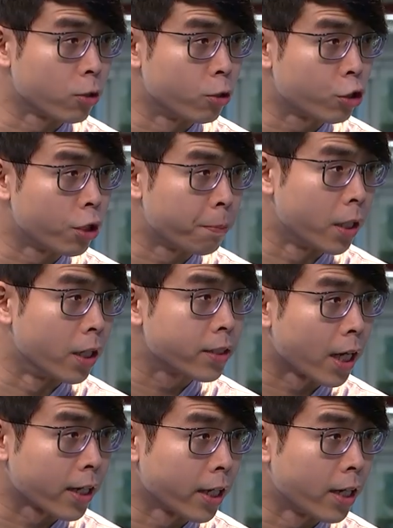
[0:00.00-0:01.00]
to triple the
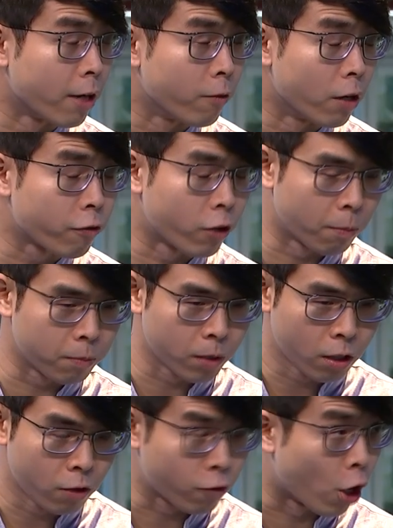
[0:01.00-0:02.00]
cycling network from
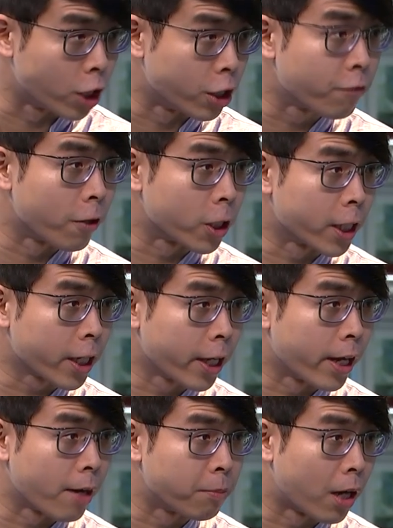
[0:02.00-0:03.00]
440 km
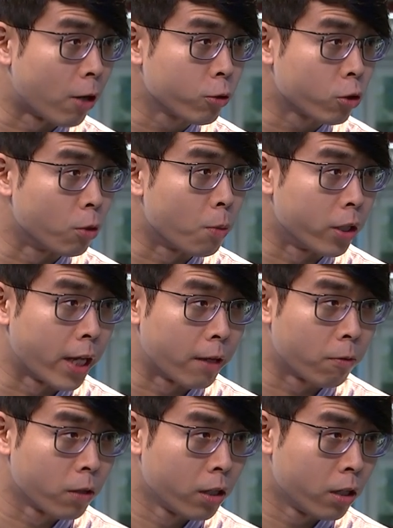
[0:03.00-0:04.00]
mm-hmm. now to more
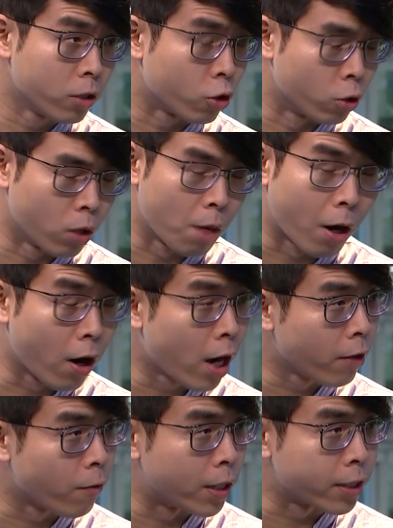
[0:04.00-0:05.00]
than to
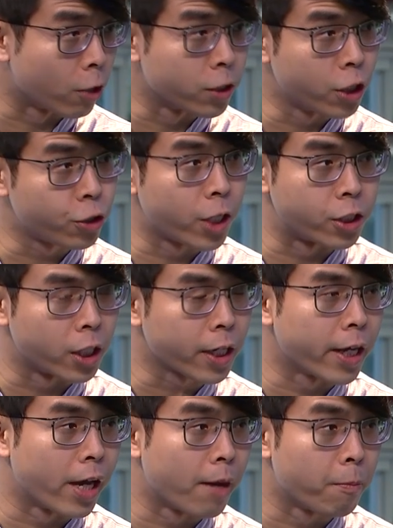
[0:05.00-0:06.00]
about 1,300
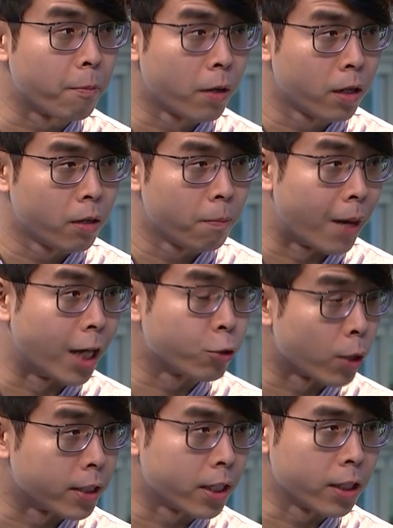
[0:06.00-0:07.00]
km by
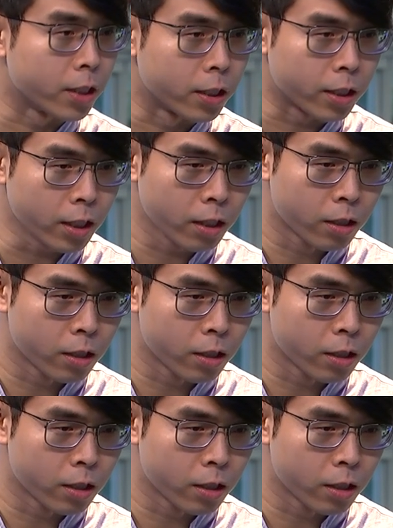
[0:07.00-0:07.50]
2030.